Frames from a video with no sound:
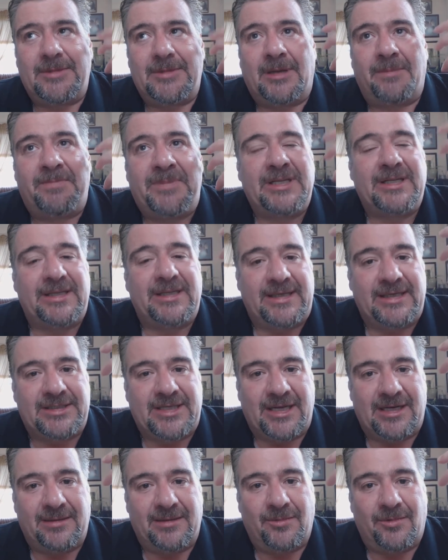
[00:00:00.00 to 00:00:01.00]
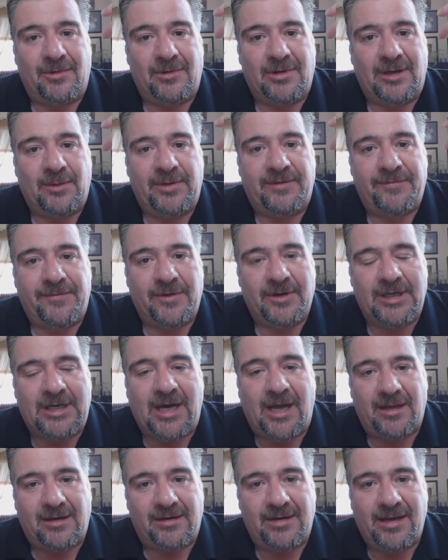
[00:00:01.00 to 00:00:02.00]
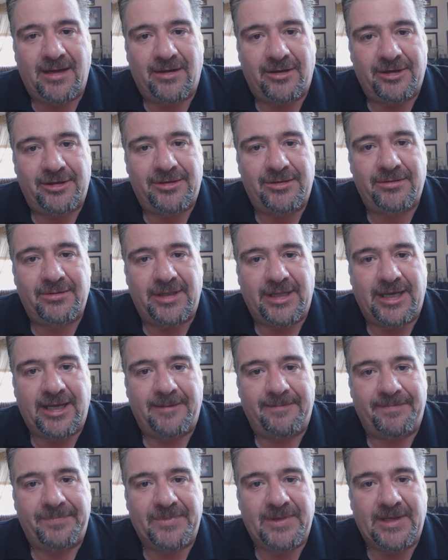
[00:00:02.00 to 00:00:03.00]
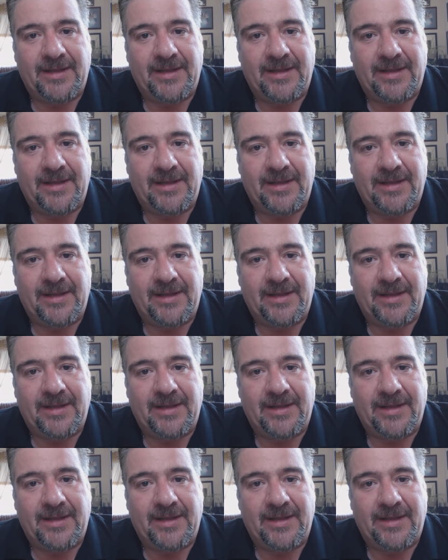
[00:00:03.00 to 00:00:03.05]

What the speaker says: abilities anymore, and we've forgotten how to do that.